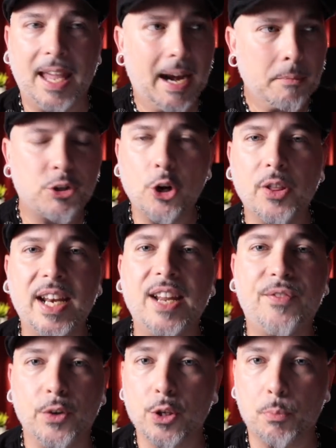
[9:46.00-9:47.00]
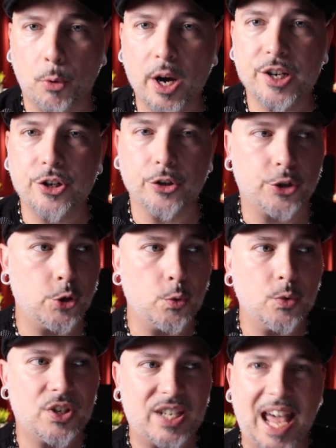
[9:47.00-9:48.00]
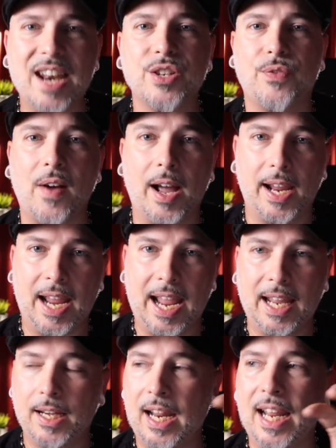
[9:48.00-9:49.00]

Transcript: And I'm sure that he feels pressure to satisfy and,